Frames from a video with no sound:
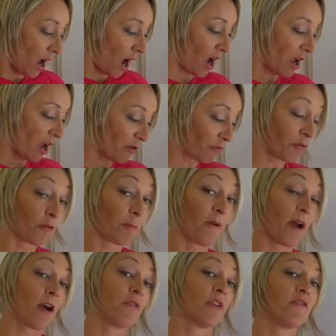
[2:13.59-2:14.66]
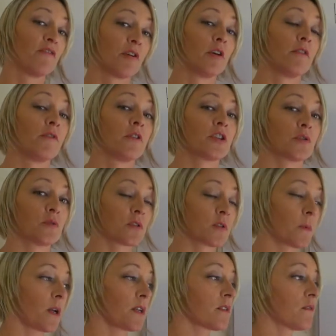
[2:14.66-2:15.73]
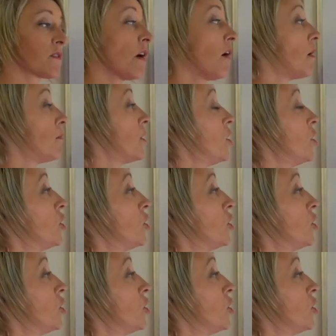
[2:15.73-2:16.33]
and feel better in a very, very short space of time.